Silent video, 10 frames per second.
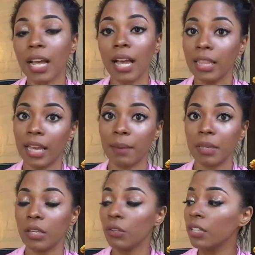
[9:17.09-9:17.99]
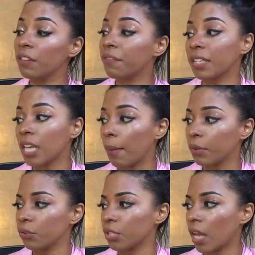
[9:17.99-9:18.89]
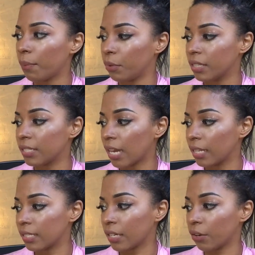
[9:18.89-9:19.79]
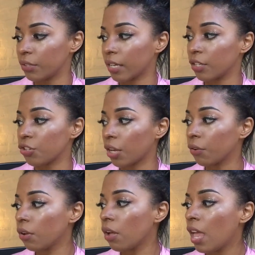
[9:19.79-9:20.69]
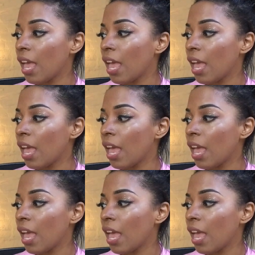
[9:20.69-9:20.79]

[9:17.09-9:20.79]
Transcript: Holla at me. You did a phenomenal job with designing this tarot deck in general.